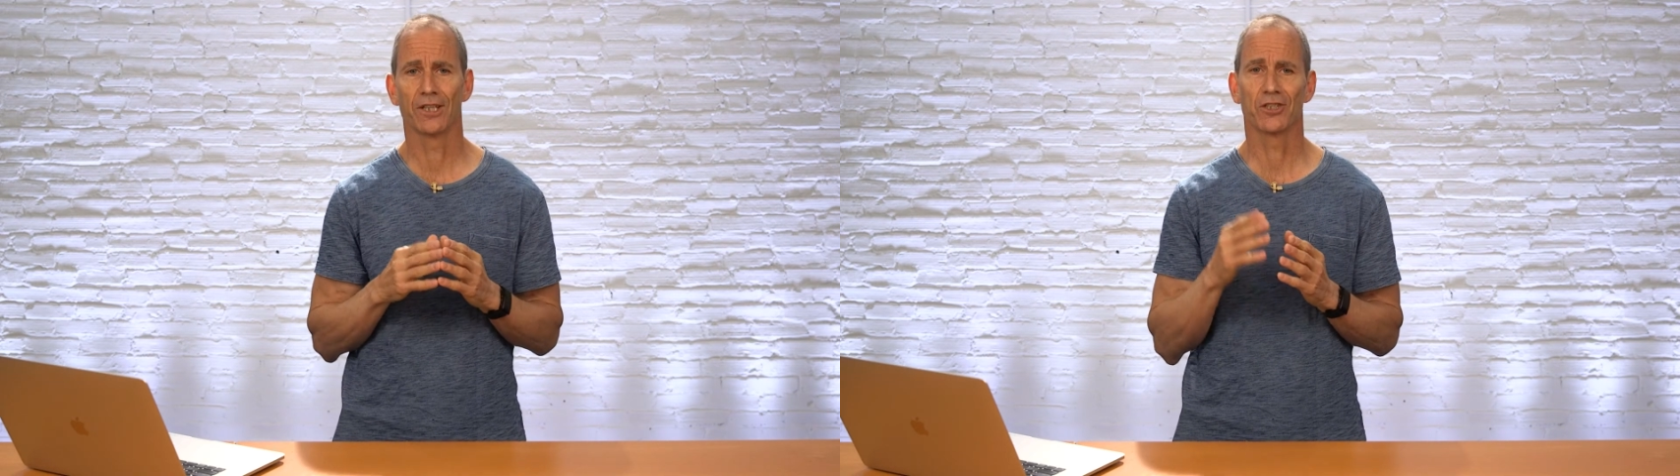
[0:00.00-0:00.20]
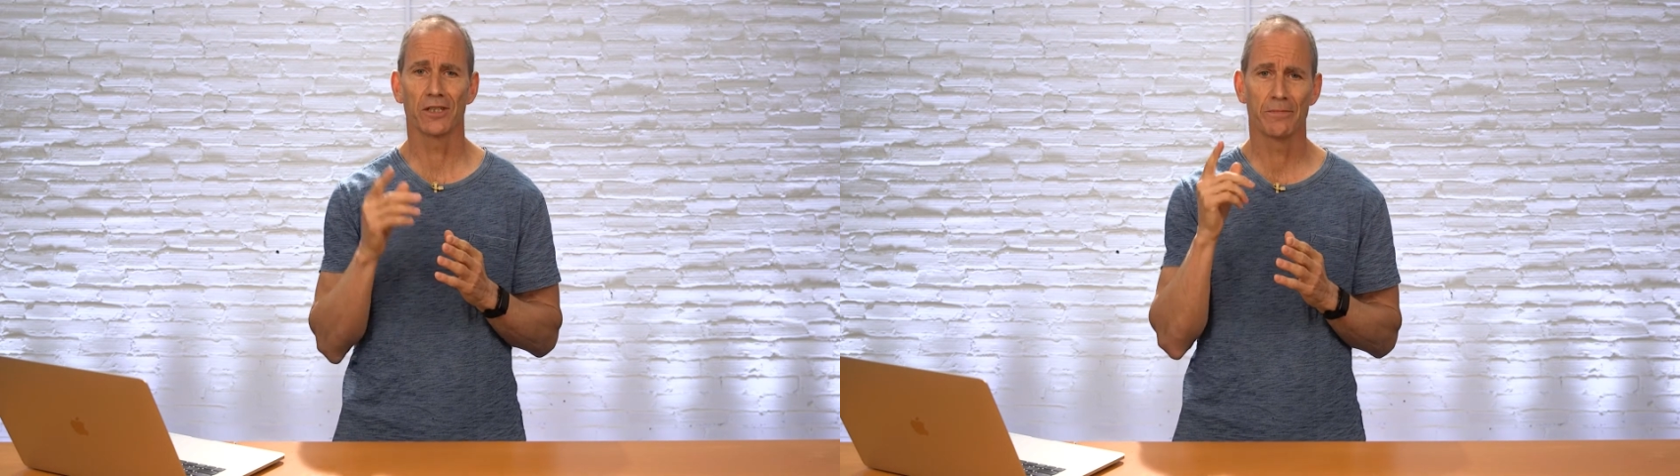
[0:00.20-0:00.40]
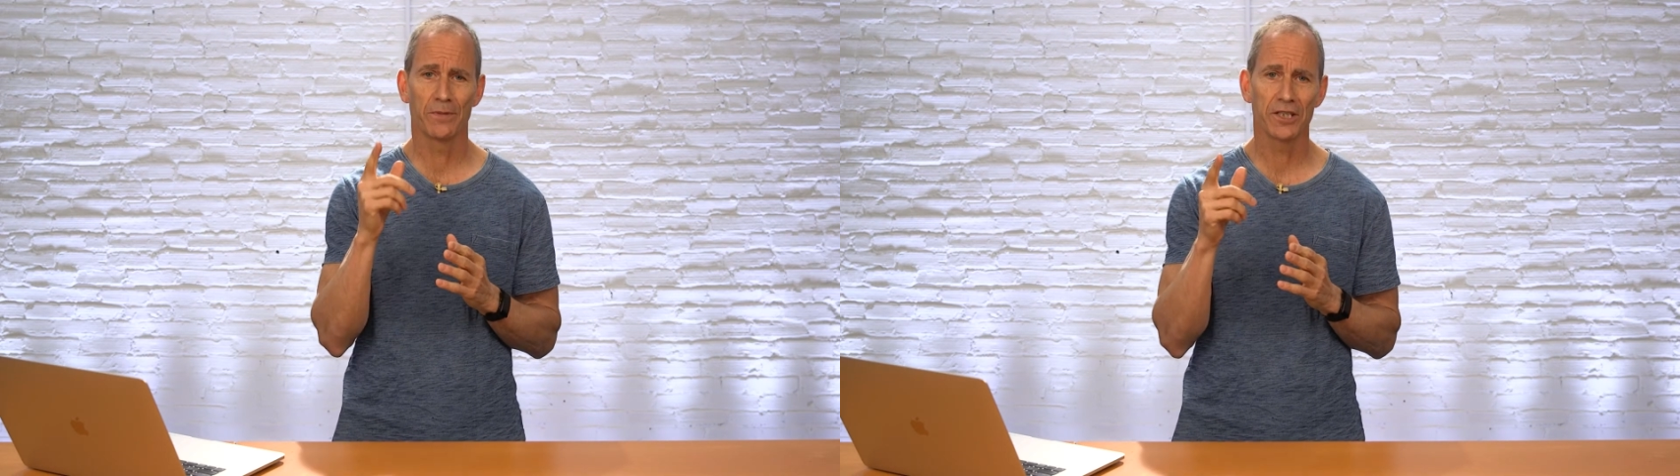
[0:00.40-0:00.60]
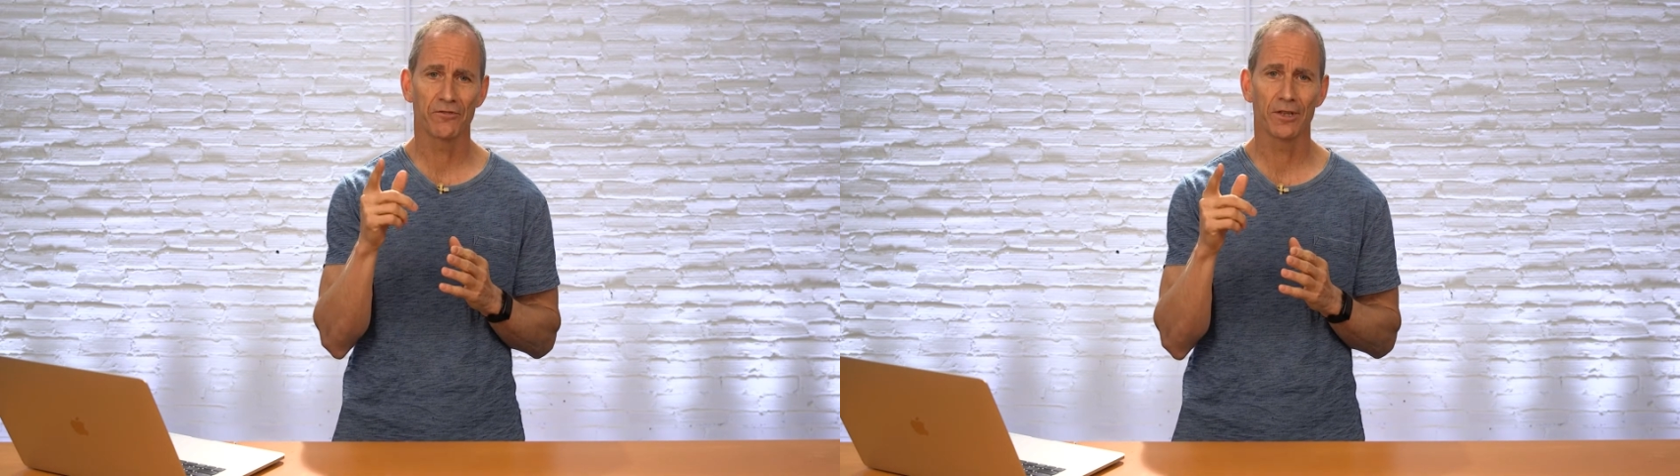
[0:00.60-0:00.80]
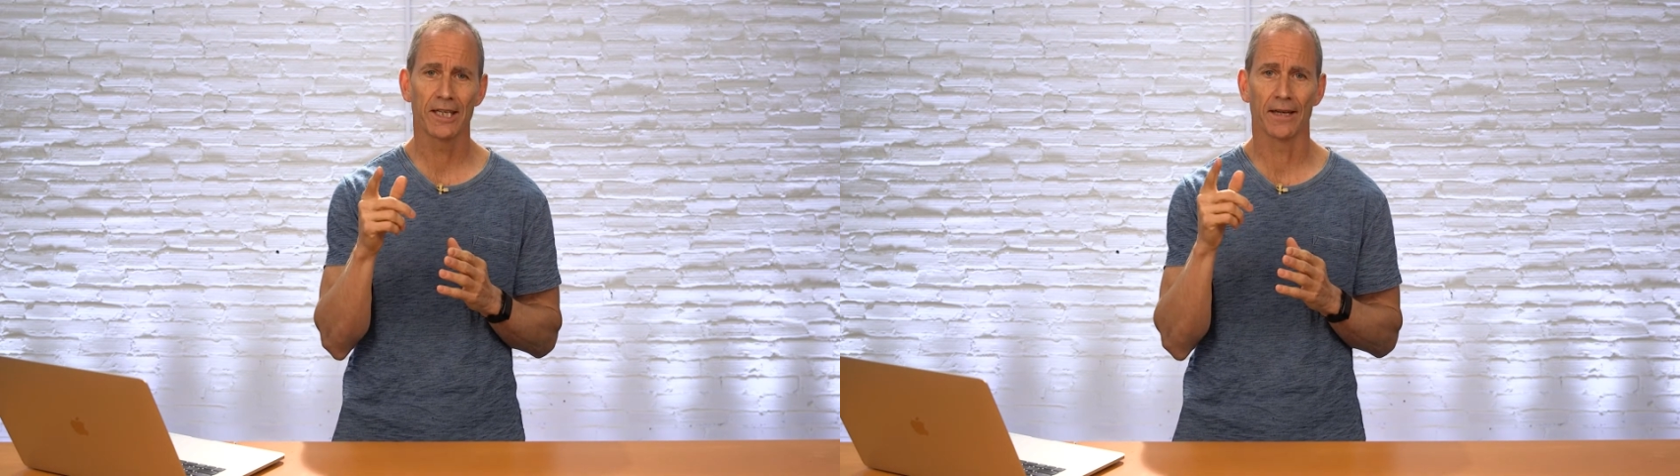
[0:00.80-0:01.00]
can sleep
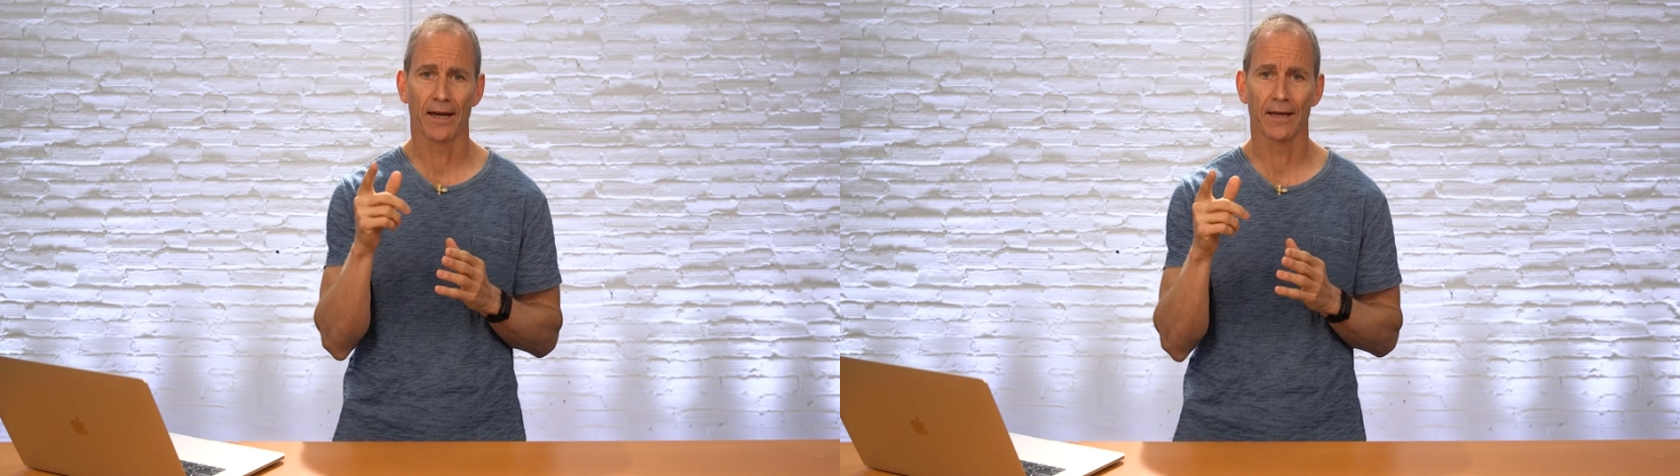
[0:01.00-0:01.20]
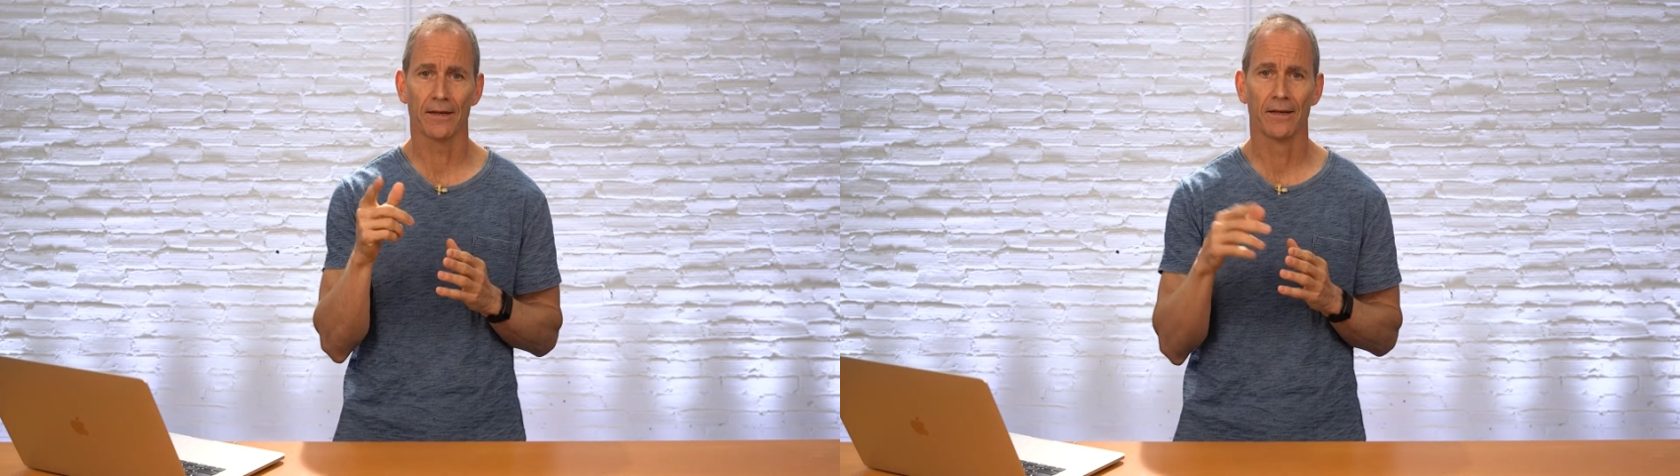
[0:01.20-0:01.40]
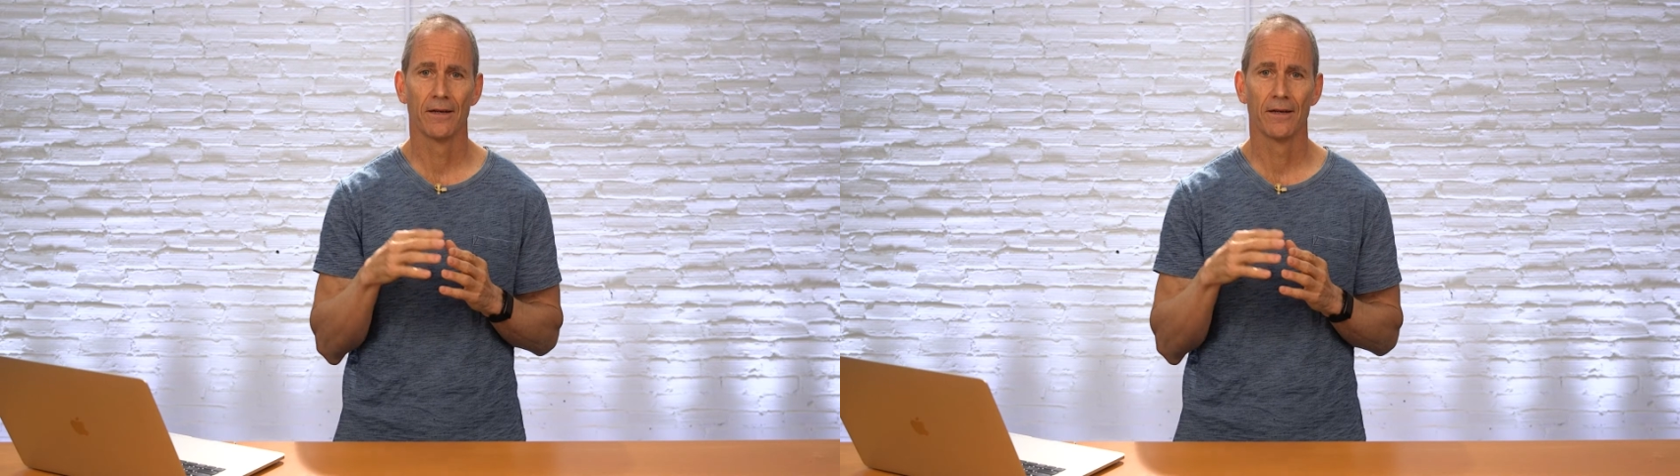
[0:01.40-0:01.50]
peacefully at night